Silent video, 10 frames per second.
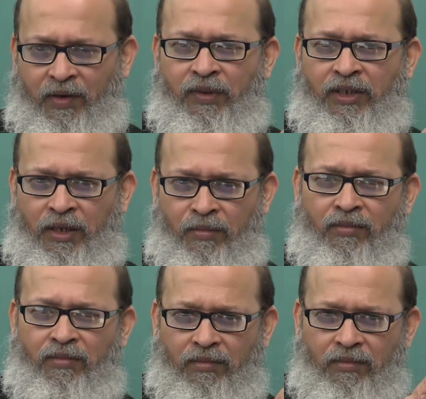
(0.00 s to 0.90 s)
with
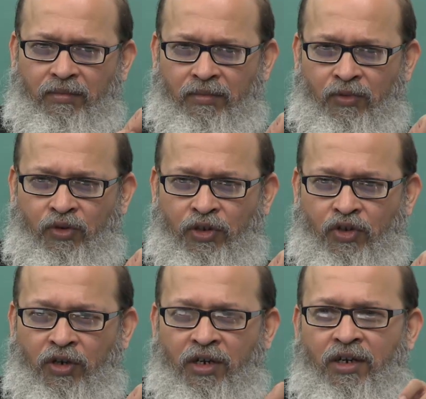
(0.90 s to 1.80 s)
some mood
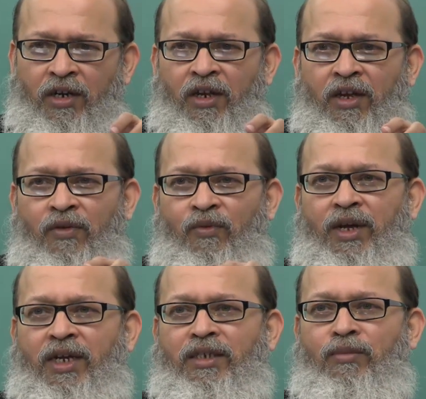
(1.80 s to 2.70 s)
disorder,
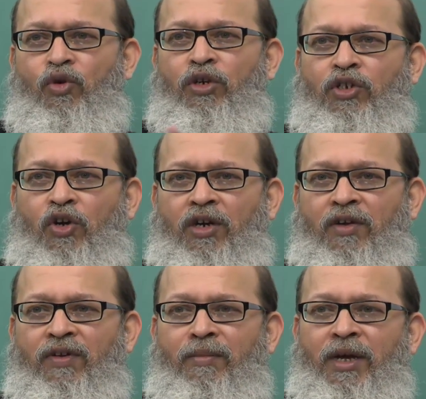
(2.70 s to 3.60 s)
whereas in mood
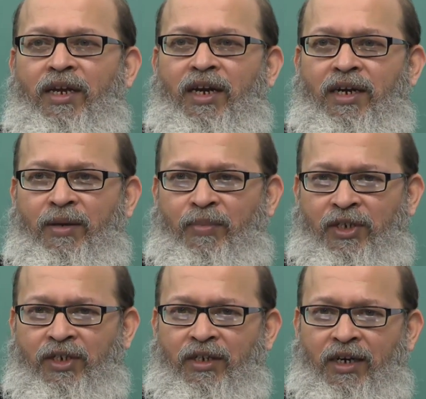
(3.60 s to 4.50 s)
disorder, where mania and
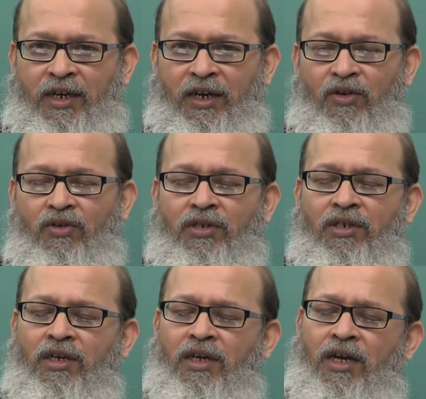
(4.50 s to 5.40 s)
depression are diagnosed,
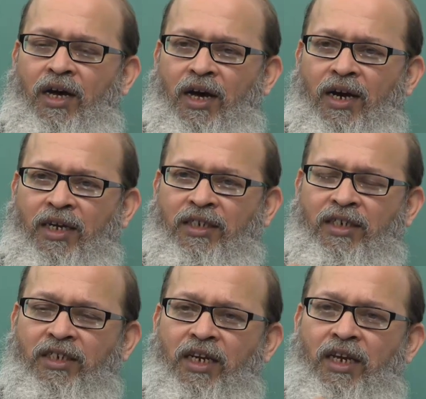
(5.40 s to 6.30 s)
are
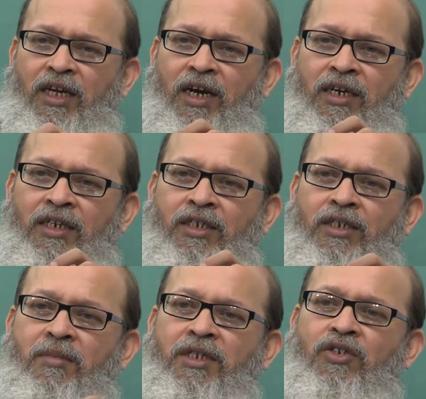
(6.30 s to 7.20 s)
essentially a
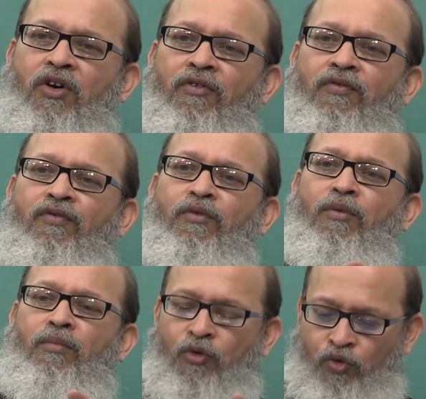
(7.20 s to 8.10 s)
disturbance of
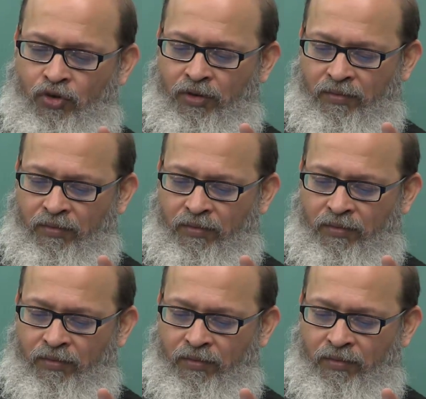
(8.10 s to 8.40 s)
mood.